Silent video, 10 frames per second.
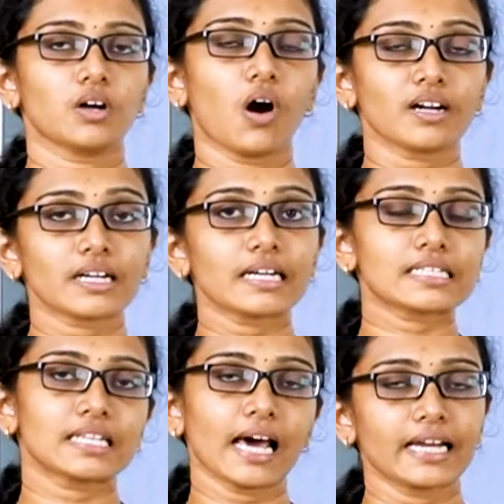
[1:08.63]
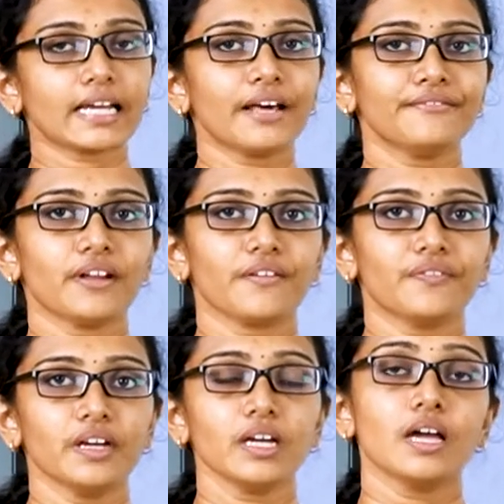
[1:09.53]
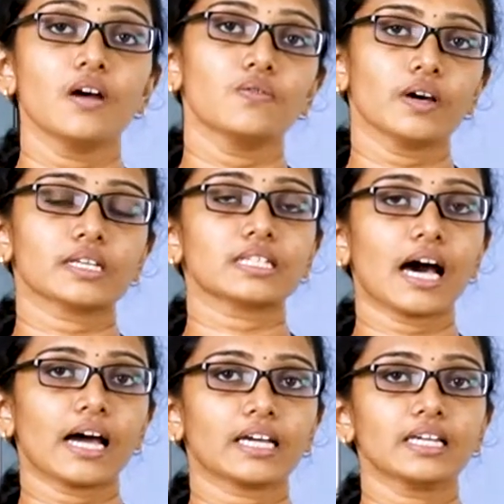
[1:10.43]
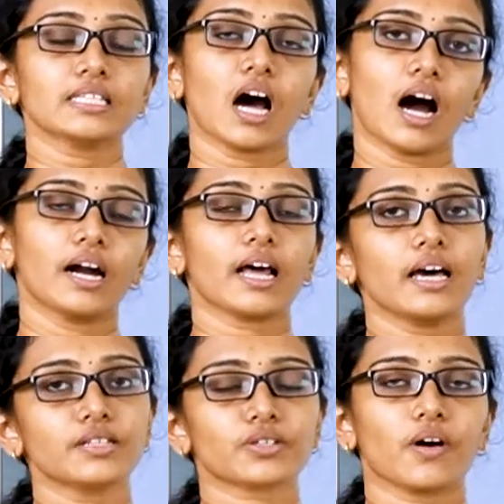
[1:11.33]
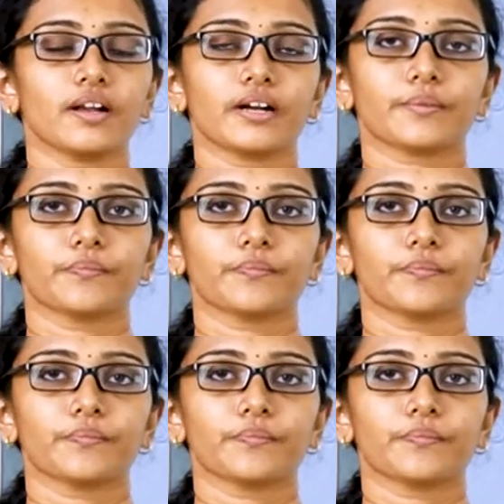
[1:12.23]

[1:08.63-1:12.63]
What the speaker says: Cotton is light and fluffy, whereas iron is hard and solid.